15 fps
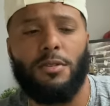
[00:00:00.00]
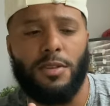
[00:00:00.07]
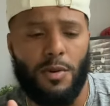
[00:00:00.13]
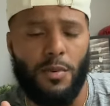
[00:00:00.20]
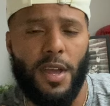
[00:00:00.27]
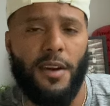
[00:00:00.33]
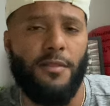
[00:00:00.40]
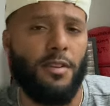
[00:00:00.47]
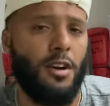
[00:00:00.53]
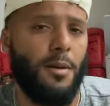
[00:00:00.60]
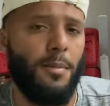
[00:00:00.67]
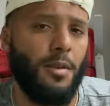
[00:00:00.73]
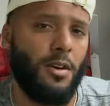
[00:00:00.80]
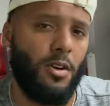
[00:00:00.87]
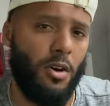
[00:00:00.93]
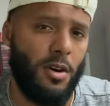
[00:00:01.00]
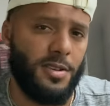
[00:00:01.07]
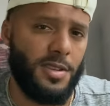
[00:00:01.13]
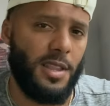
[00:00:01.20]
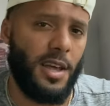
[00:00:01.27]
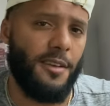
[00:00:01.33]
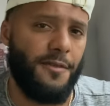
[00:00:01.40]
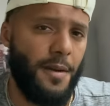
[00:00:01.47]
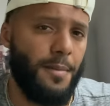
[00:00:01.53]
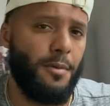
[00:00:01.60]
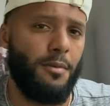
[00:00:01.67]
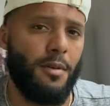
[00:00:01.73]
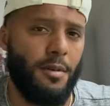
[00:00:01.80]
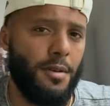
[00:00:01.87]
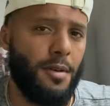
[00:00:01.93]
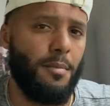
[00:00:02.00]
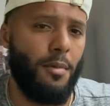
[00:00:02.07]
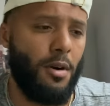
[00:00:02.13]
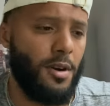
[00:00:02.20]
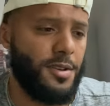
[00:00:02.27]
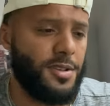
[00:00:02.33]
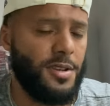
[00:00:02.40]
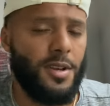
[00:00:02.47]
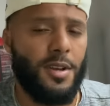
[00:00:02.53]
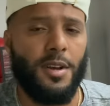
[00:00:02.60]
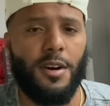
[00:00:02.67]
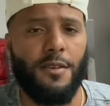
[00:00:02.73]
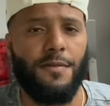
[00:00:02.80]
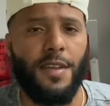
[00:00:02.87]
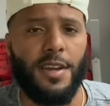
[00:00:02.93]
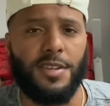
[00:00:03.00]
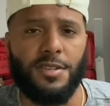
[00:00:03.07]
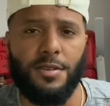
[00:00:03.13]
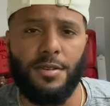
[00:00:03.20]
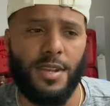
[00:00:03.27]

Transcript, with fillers: And then we have a couple of cars in like February and March of next year.